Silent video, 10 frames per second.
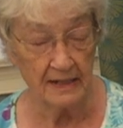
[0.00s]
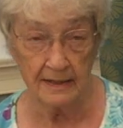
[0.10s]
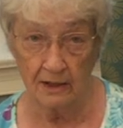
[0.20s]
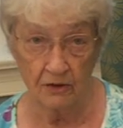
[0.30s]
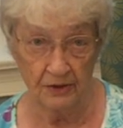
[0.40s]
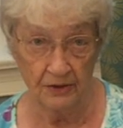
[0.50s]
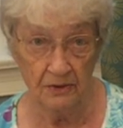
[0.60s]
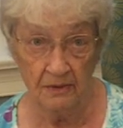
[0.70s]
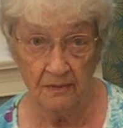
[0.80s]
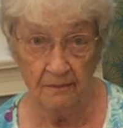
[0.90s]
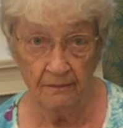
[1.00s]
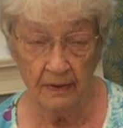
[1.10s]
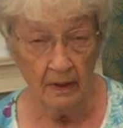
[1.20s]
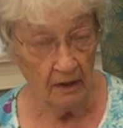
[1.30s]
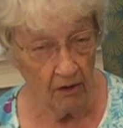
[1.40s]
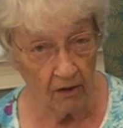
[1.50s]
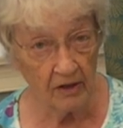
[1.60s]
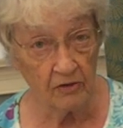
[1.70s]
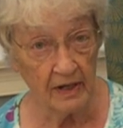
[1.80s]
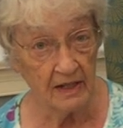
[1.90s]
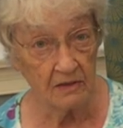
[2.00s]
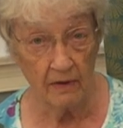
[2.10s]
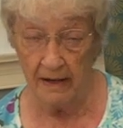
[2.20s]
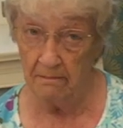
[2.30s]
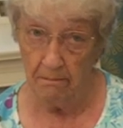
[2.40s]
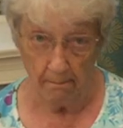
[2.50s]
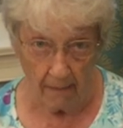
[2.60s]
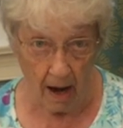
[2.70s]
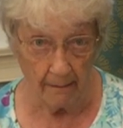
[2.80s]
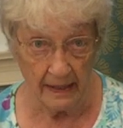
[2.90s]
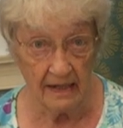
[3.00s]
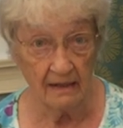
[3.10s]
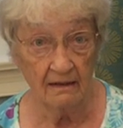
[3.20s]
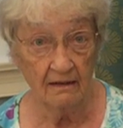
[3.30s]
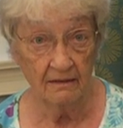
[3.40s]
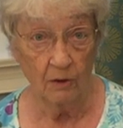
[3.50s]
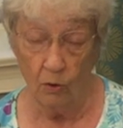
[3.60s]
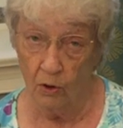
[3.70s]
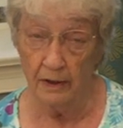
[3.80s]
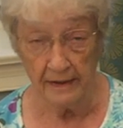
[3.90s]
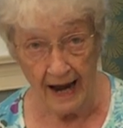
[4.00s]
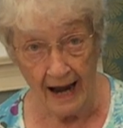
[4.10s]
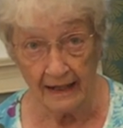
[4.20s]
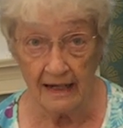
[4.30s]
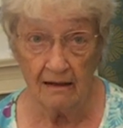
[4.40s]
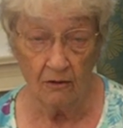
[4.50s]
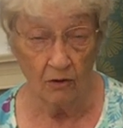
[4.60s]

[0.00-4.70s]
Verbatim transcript: is, don't you? Laundry is when mommy or daddy